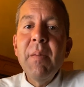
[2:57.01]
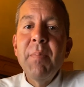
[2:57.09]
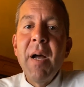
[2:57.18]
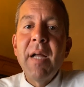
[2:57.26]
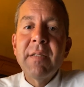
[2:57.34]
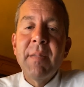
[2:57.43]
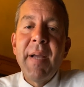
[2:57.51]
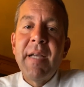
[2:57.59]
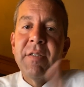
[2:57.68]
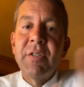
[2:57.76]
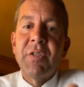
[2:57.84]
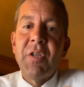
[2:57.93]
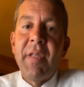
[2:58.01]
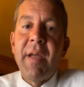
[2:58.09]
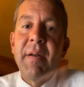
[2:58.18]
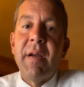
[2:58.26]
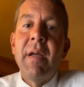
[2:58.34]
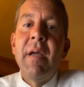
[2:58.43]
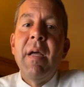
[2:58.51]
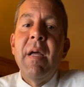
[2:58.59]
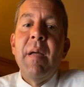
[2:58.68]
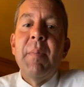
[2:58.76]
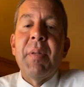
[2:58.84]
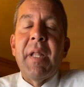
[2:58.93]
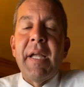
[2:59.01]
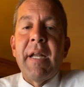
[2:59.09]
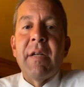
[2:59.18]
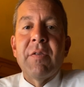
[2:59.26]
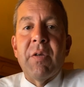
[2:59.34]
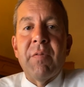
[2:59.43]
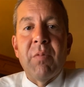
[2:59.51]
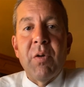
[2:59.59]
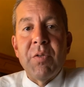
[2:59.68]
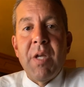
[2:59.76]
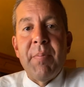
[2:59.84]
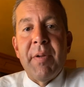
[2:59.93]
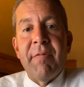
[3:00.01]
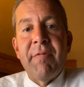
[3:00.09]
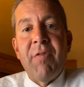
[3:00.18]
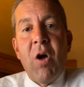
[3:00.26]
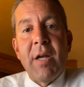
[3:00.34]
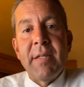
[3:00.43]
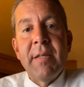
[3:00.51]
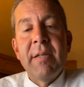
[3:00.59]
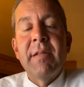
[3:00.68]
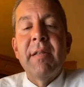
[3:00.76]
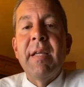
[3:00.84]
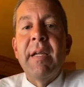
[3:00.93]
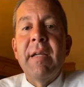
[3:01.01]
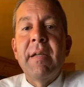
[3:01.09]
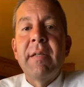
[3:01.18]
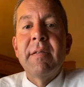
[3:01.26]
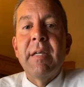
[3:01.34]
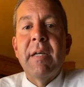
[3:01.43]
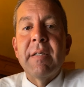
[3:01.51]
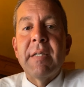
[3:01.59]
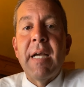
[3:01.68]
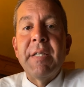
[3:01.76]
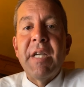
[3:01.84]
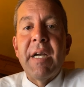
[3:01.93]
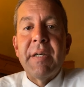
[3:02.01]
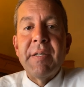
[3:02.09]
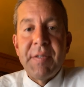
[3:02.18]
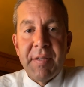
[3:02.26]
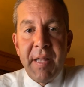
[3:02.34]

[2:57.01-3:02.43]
But the passengers on that plane sort of rose up and fought the terrorist hijackers,